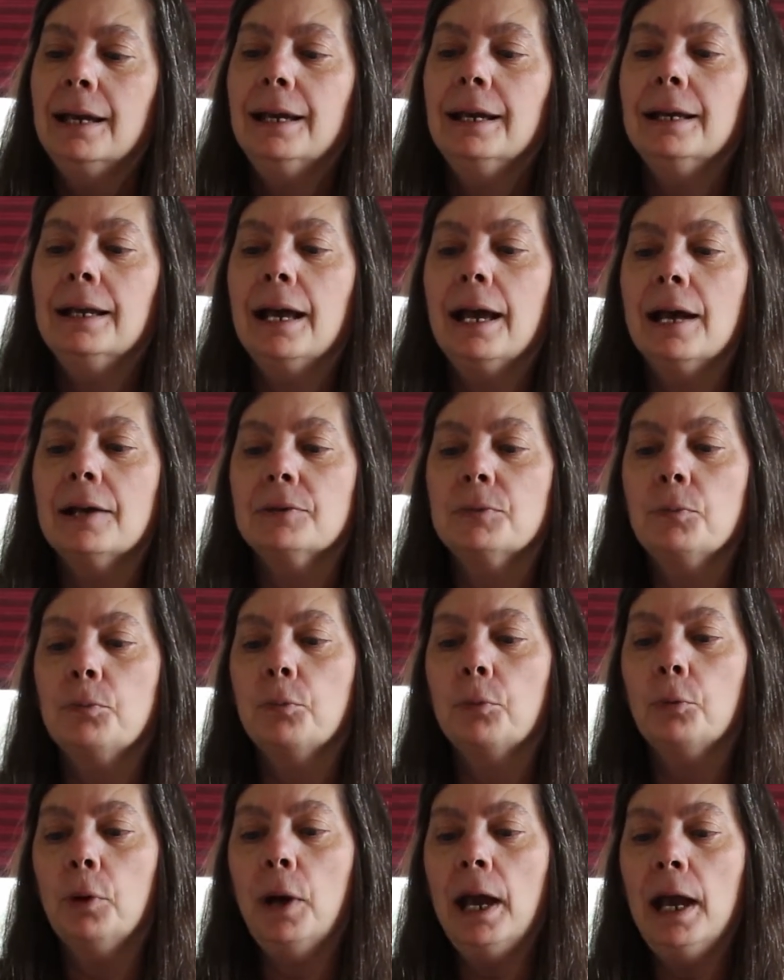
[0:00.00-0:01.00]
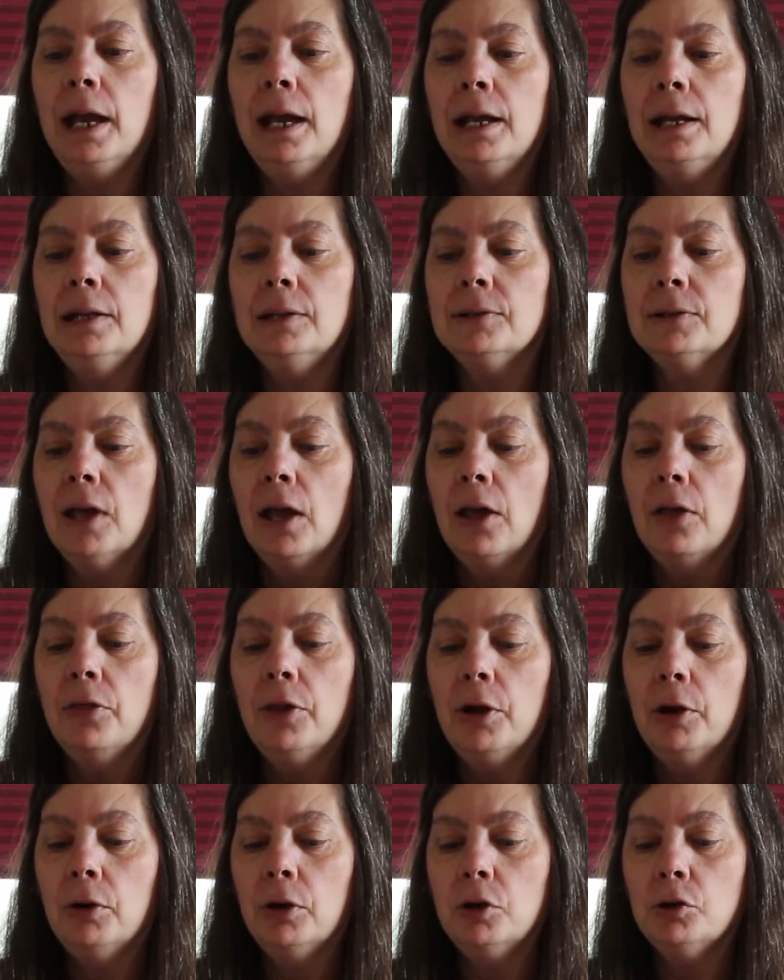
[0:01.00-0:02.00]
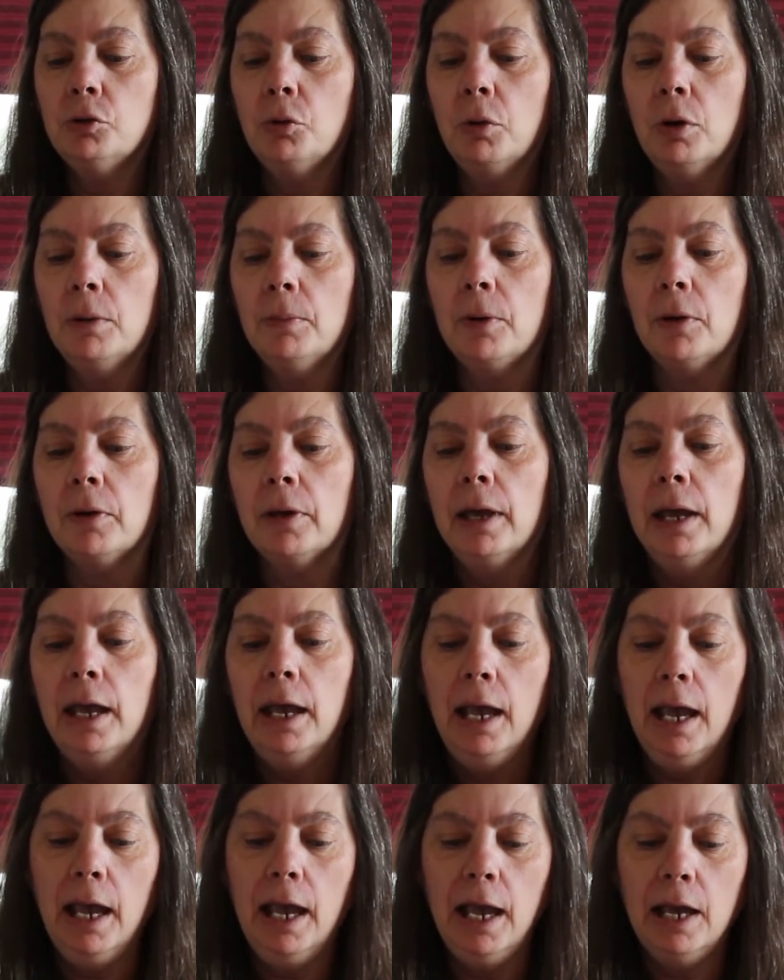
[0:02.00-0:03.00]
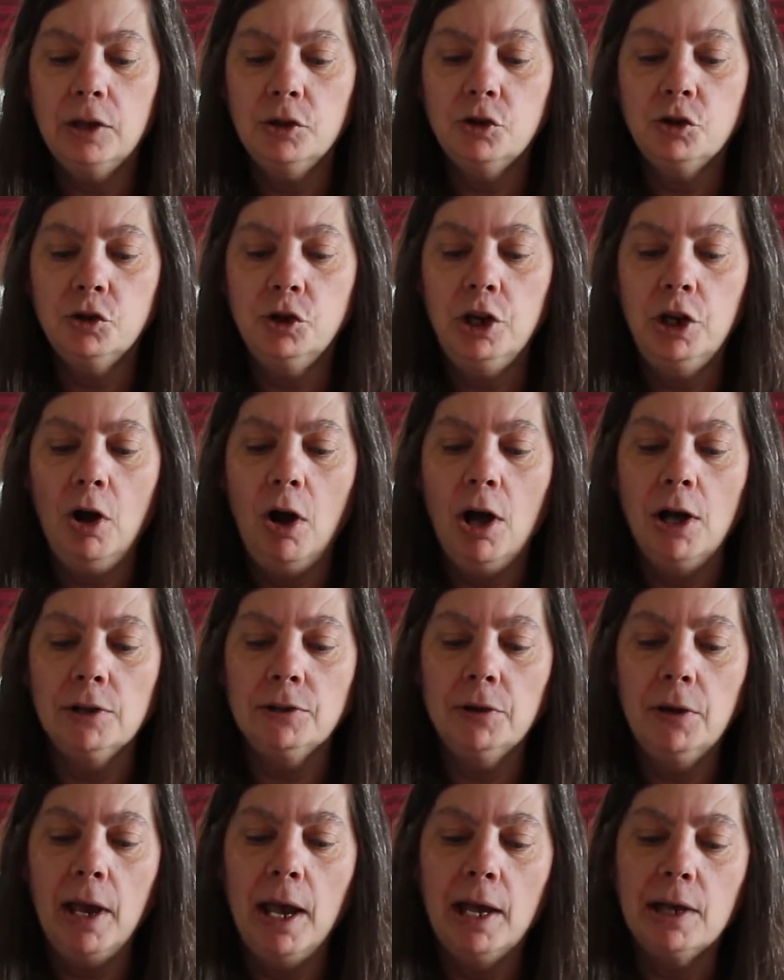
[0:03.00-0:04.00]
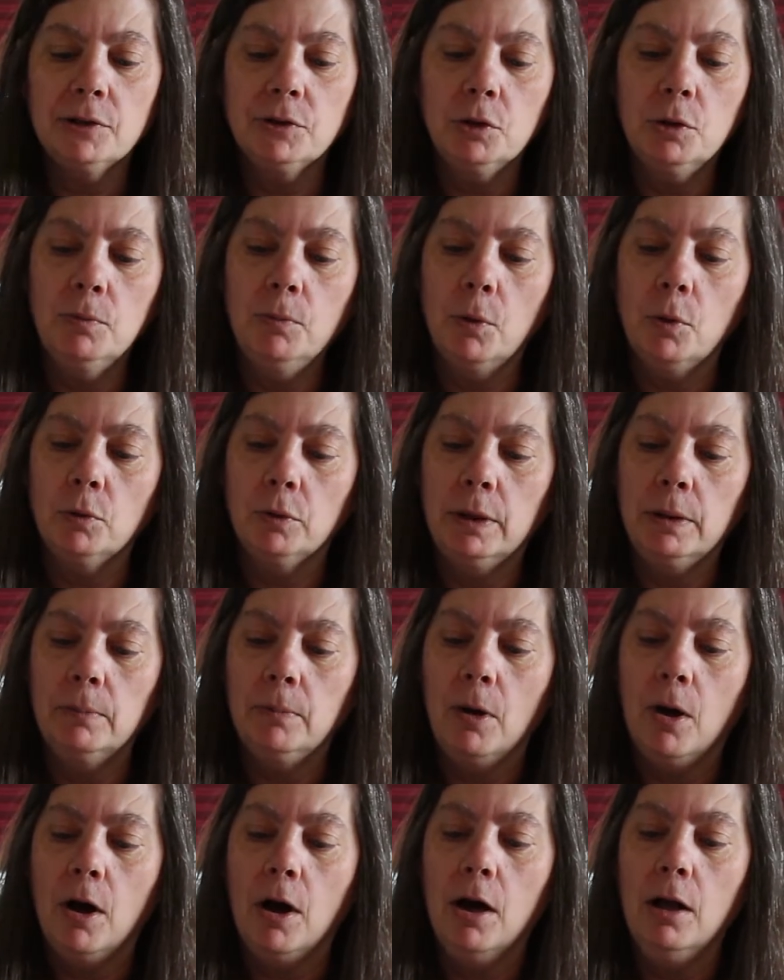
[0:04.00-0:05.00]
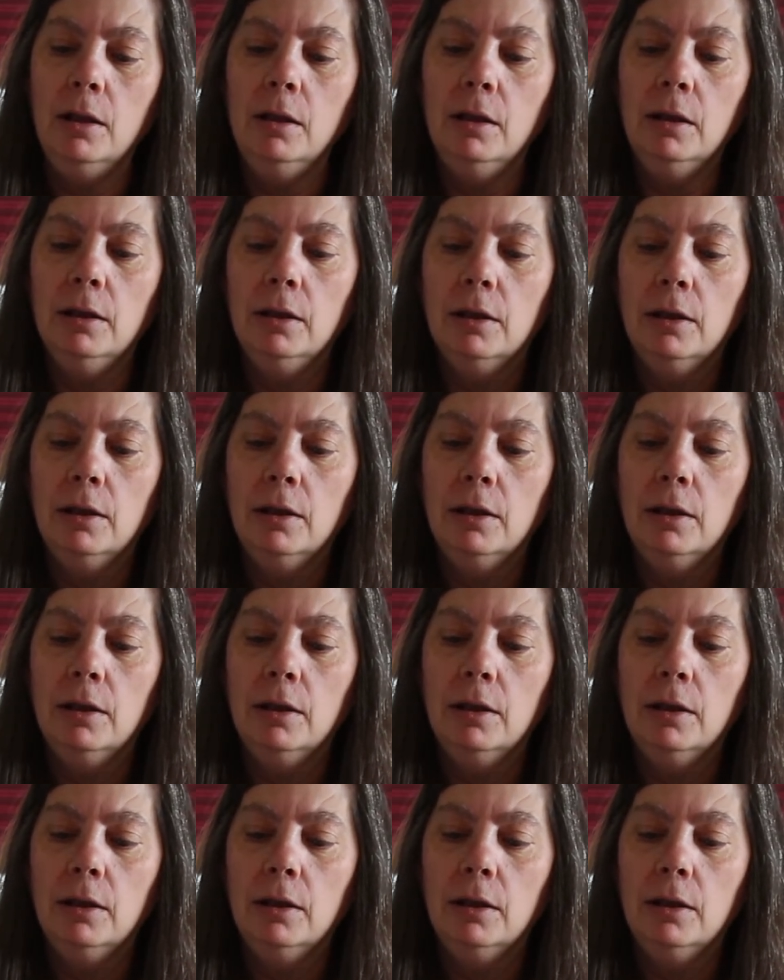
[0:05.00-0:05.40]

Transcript: It has braids. They're adorable. And she also has her bowling ball